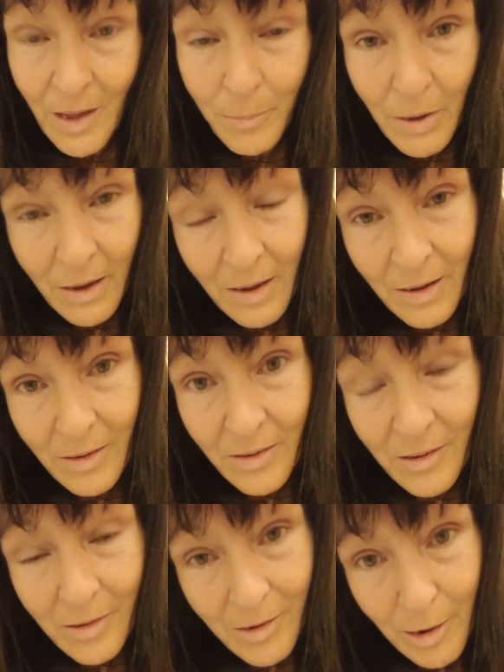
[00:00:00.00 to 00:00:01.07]
about his
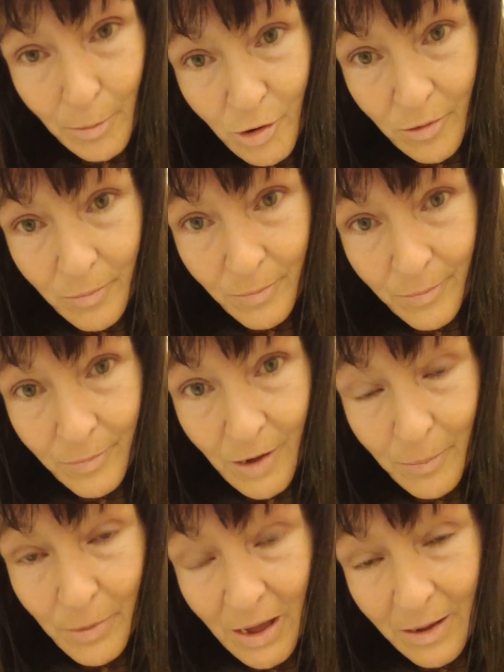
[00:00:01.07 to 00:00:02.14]
conception
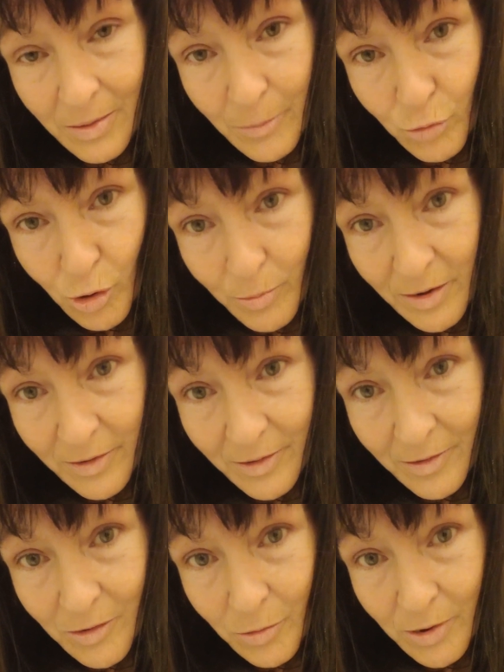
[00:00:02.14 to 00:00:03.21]
about the promise
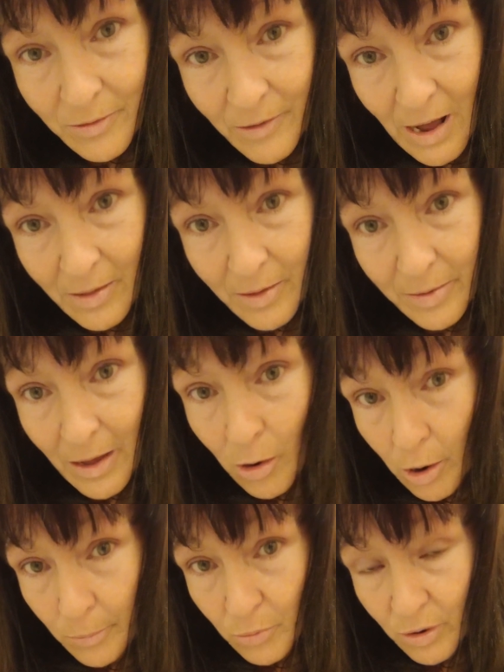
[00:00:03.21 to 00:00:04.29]
to his father, their
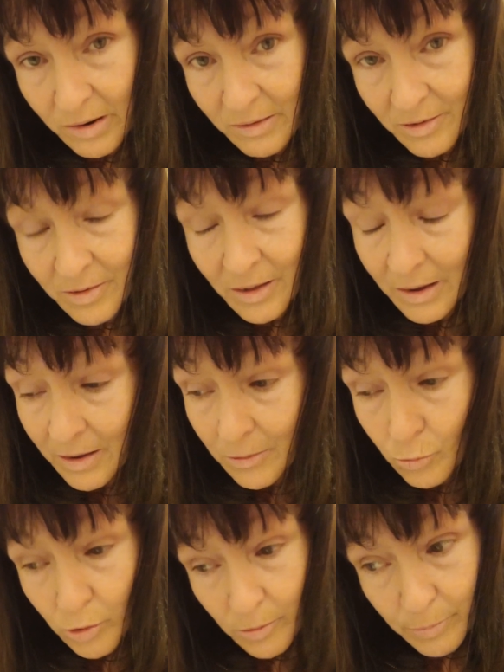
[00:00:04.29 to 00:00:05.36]
high priest, that he
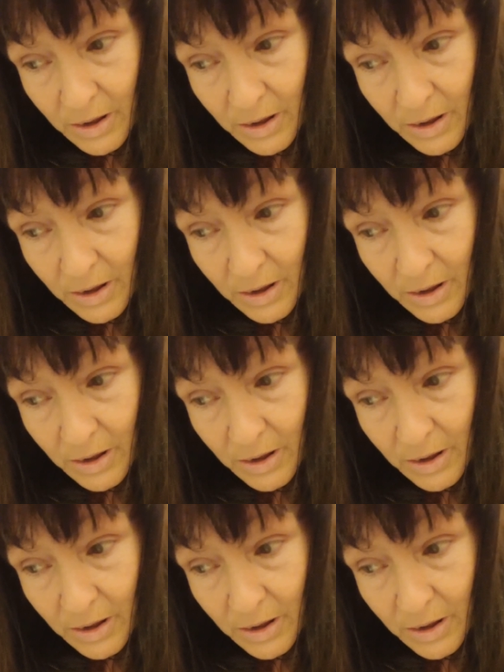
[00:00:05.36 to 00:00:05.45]
would